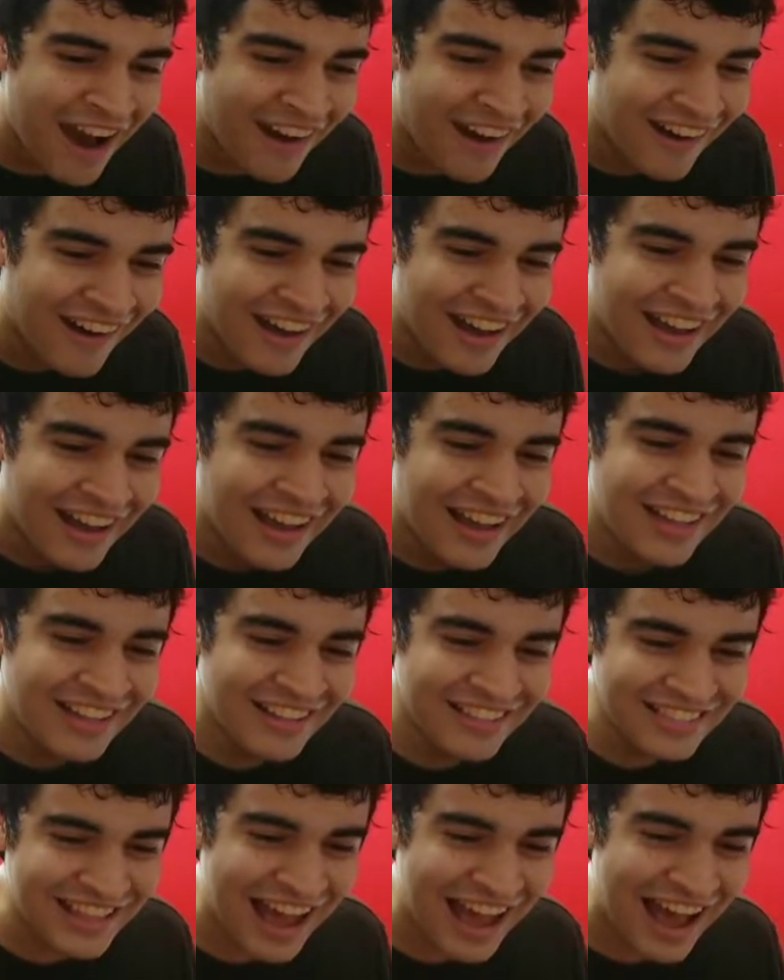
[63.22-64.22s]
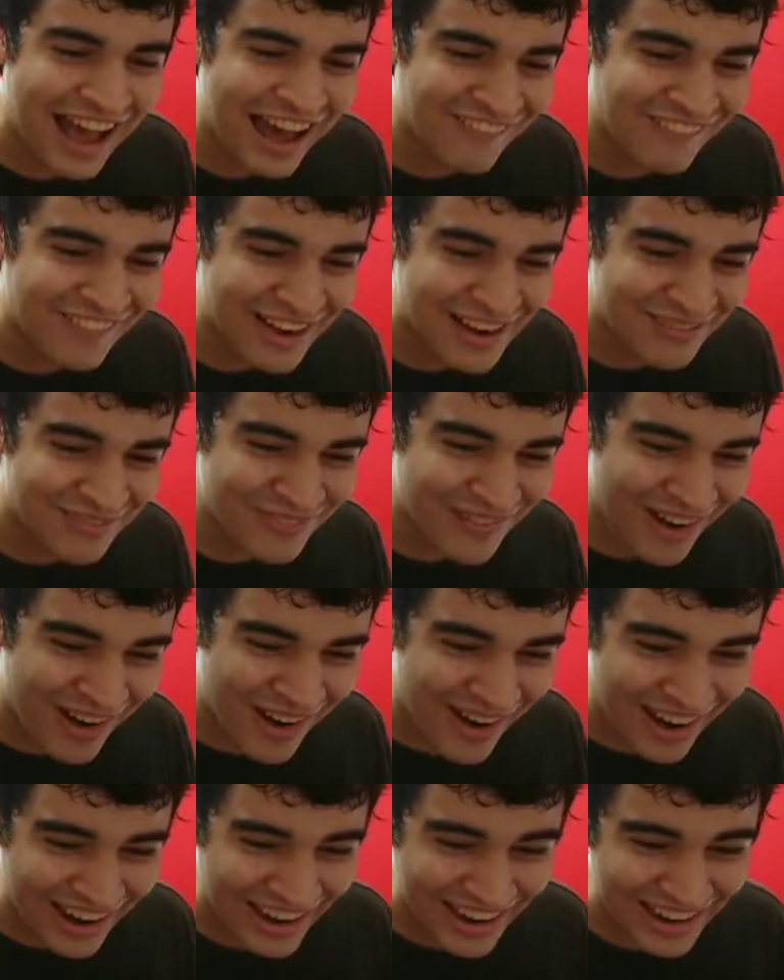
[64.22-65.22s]
No, my
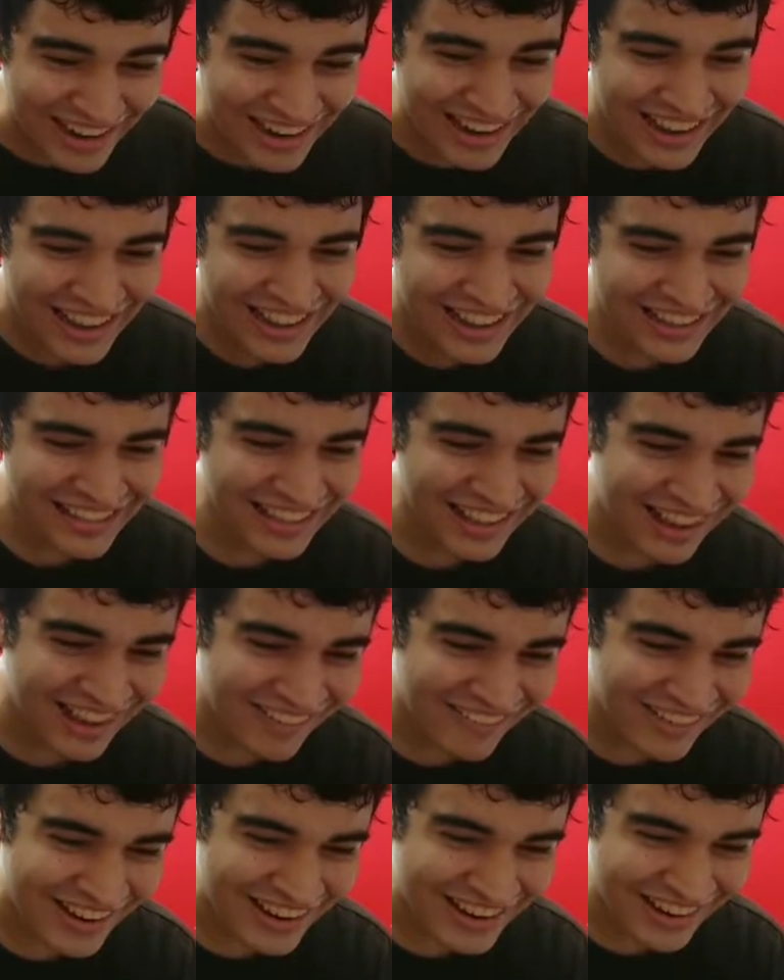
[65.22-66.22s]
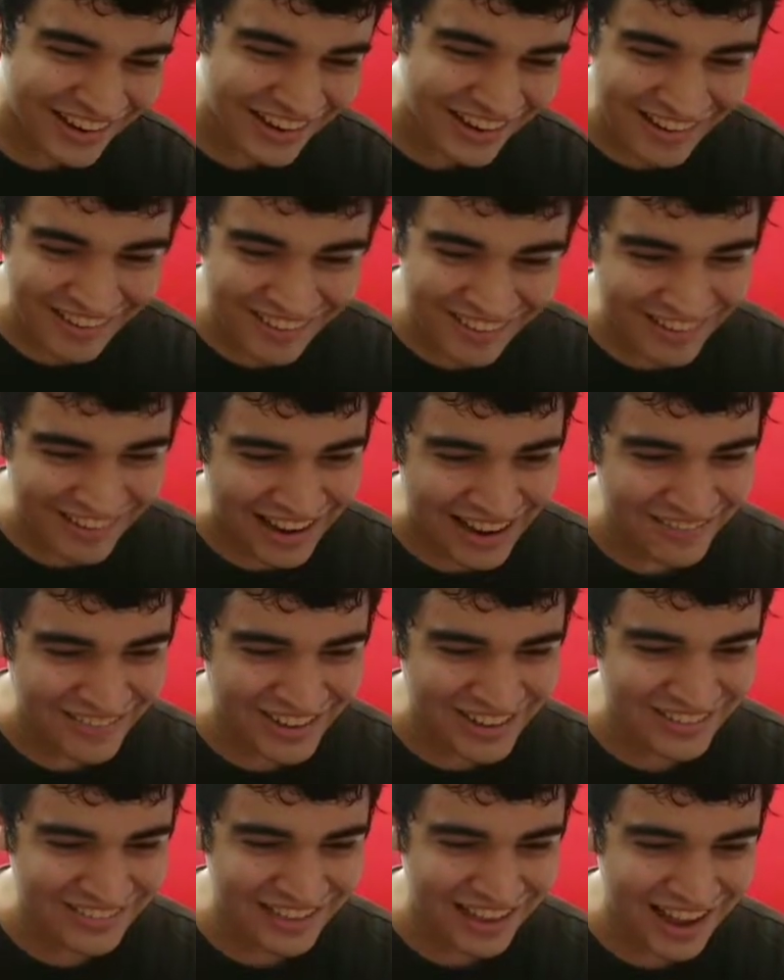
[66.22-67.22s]
boy! No, my girl! I
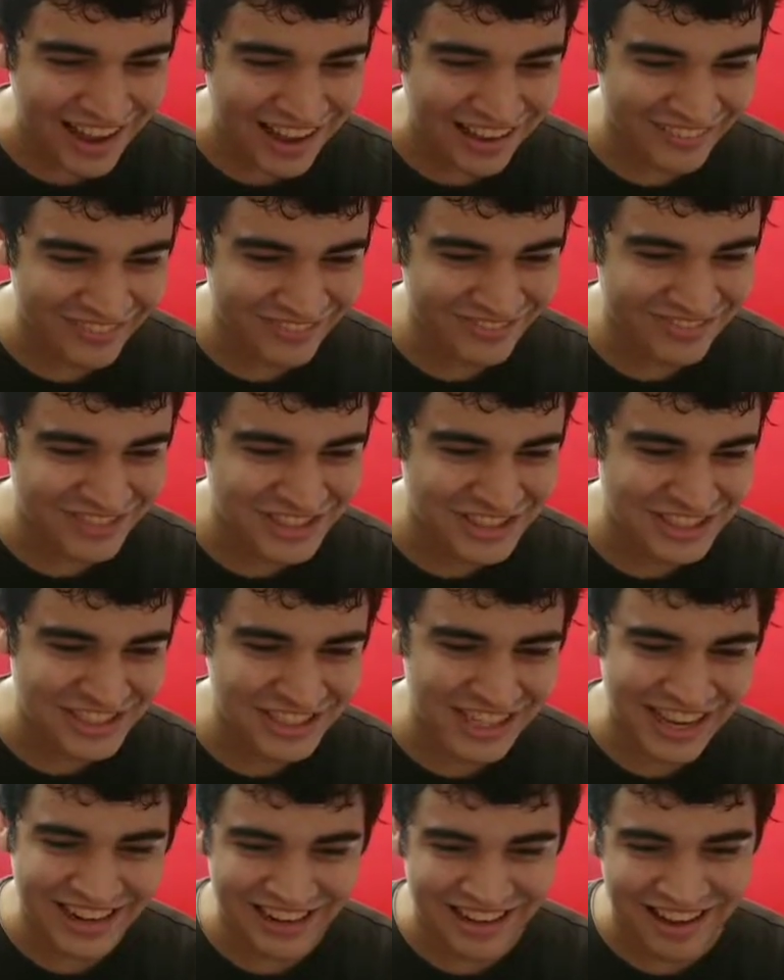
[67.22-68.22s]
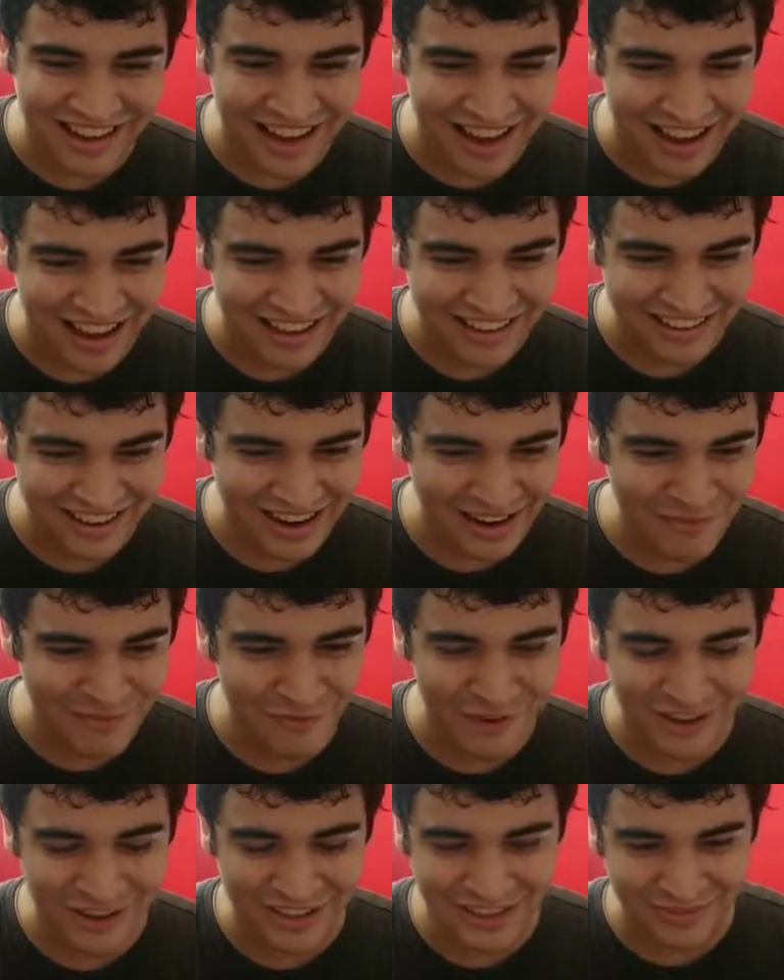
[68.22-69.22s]
mean, shit! I
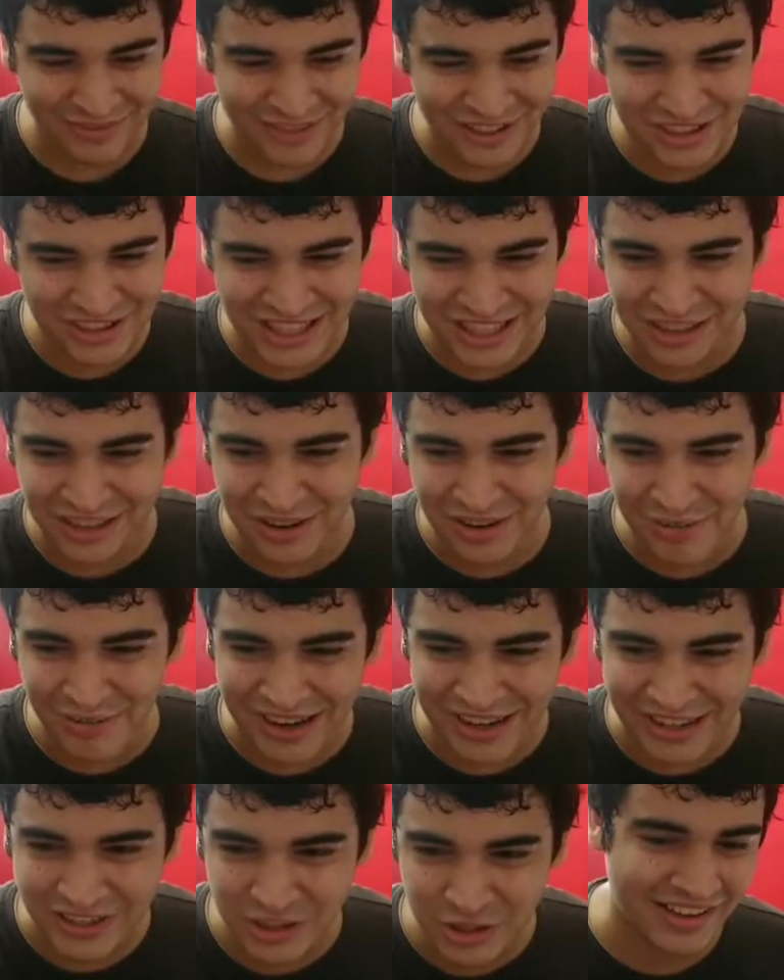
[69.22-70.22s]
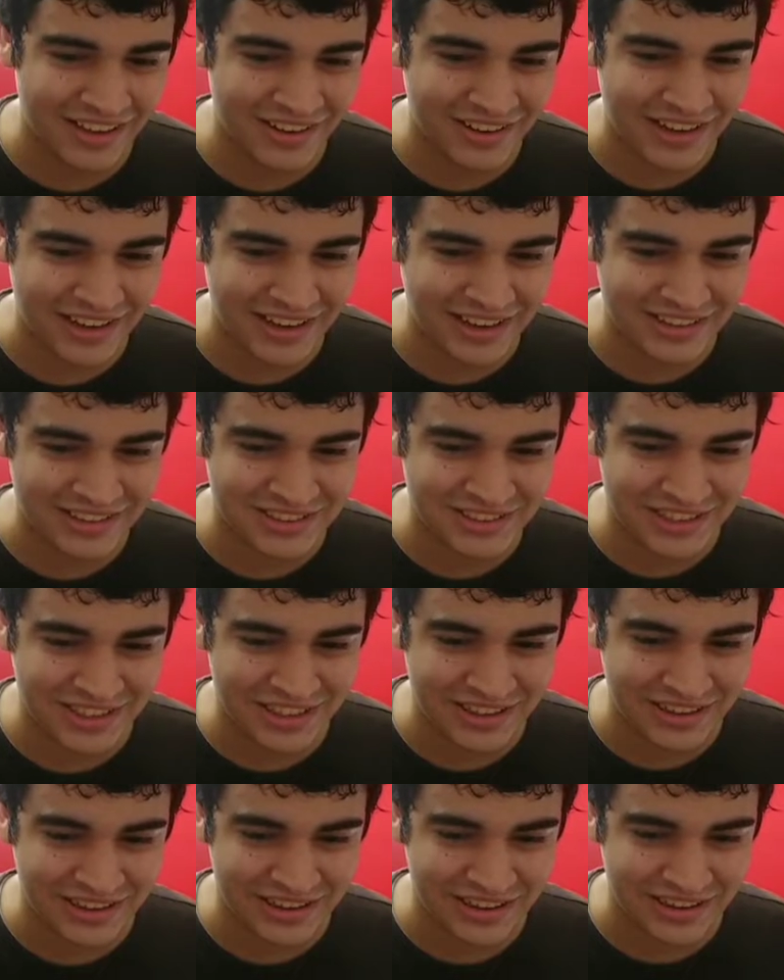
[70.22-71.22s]
fucked up the gender of Electromite. Okay, let's see.